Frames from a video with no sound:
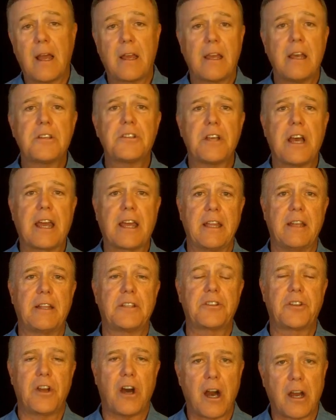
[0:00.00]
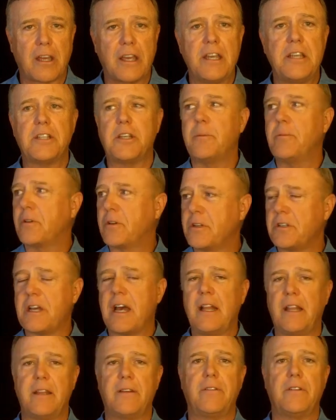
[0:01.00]
I guess I can talk easy
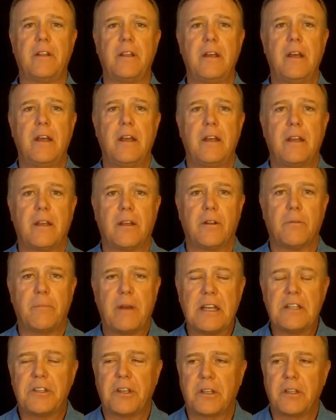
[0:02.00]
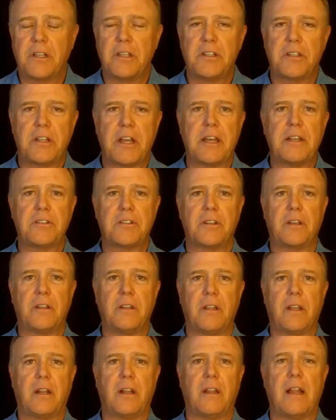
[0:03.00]
because I live in, you know, basically states
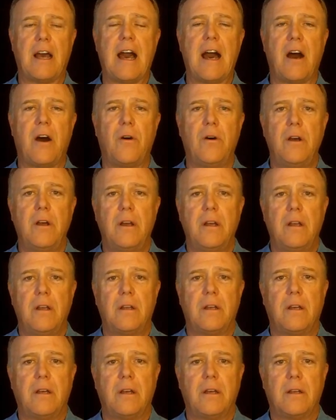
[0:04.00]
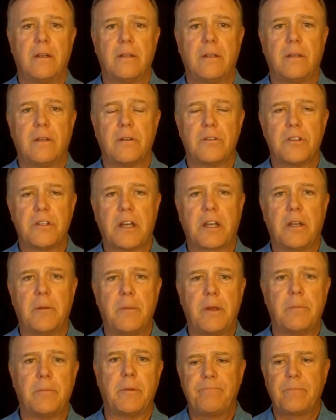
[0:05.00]
that allow
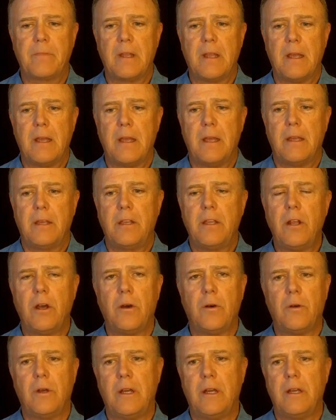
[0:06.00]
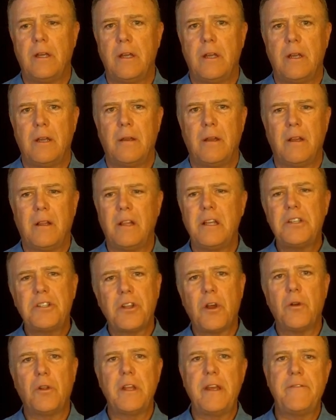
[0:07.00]
Second Amendment. You know, at
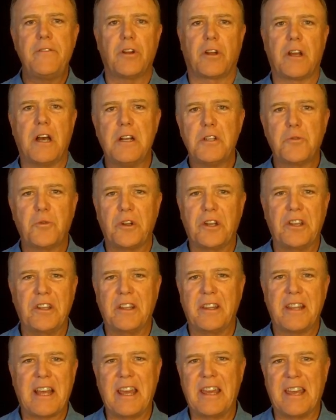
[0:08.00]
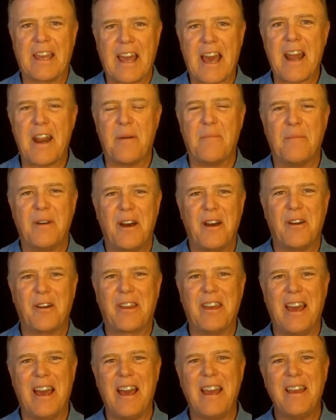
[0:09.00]
least don't leave your guns where they can get them.
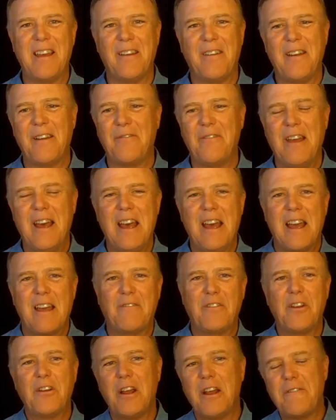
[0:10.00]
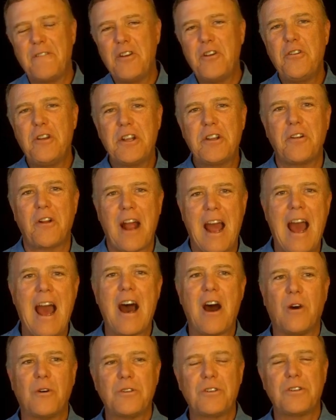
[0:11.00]
Okay, if you're in your
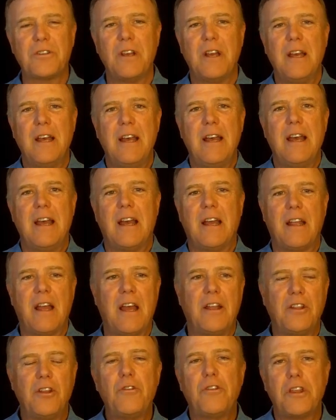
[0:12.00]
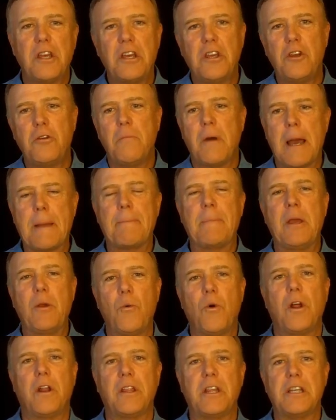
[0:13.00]
house and you think you might
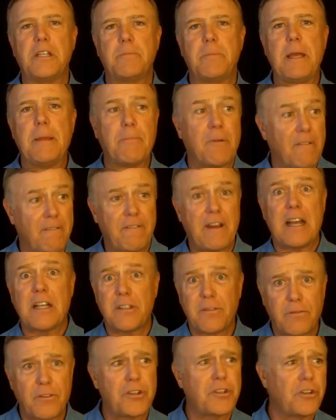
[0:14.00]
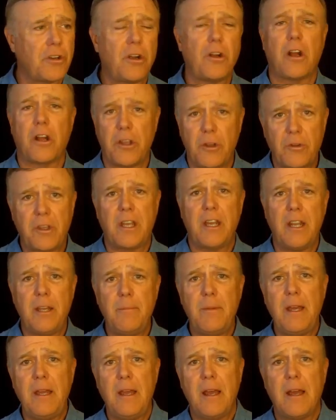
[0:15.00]
be one of these people, vets for sure. Are you
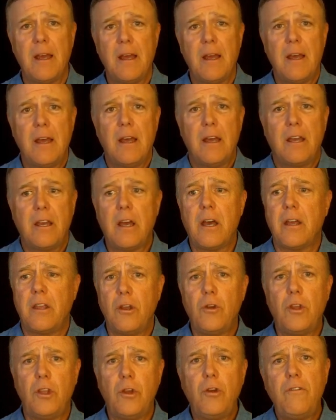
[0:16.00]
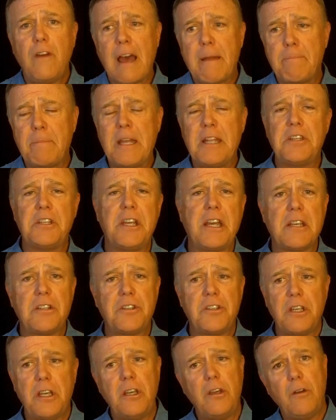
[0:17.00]
kidding me? Yeah, you've had
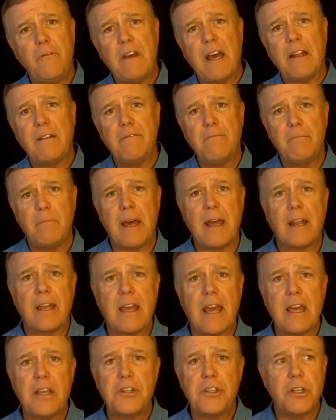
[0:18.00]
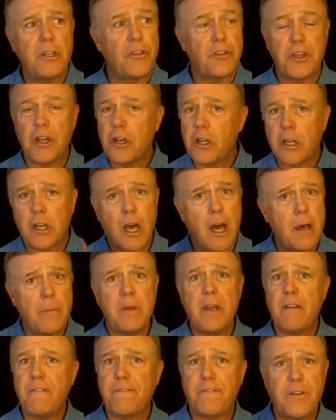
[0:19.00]
PTSD, you've had medication. They're
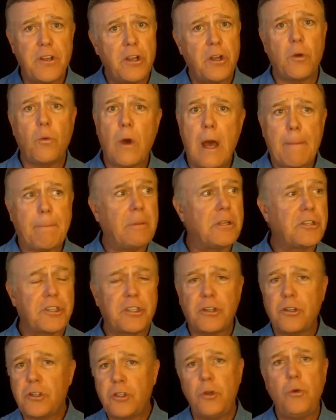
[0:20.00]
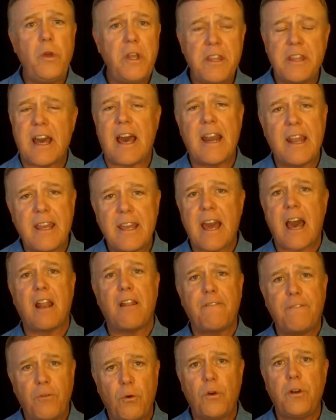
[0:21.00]
coming for your weapons. They're doing that in
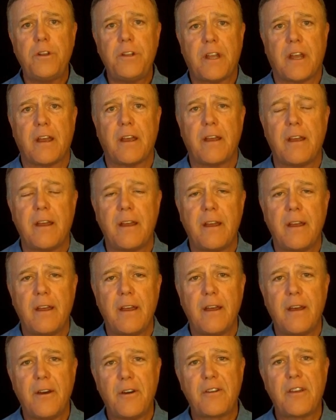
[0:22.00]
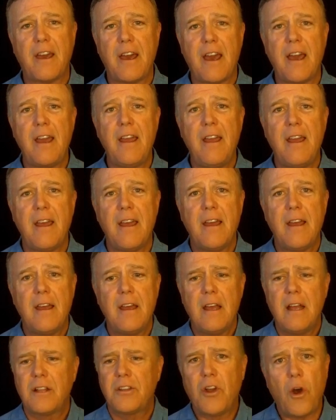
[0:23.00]
California. Okay,
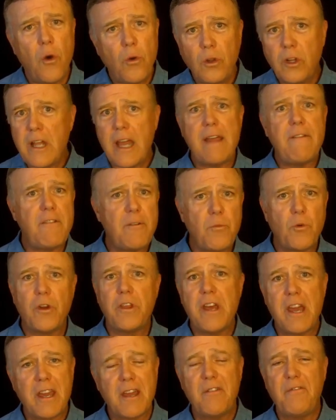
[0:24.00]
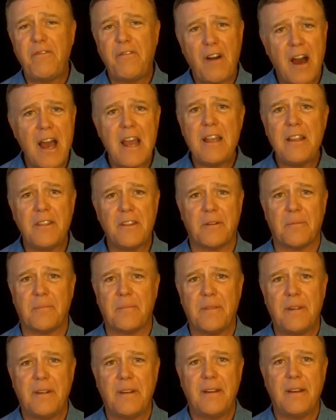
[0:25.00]
don't leave them where they can find
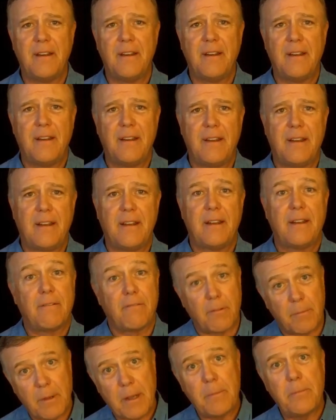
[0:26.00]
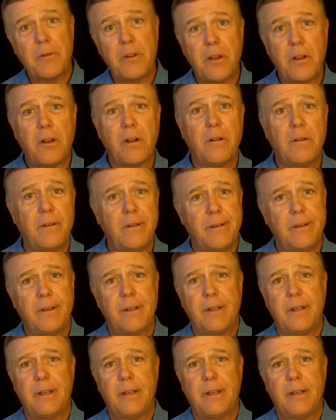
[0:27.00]
them. Remember your